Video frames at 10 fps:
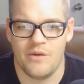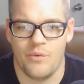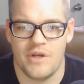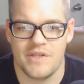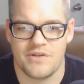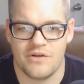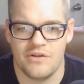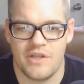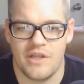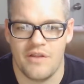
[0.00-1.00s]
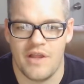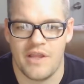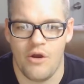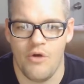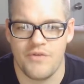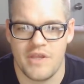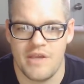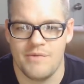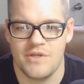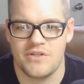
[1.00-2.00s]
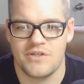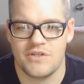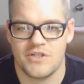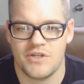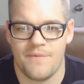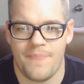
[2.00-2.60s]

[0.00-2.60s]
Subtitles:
of what it started looking like over the image.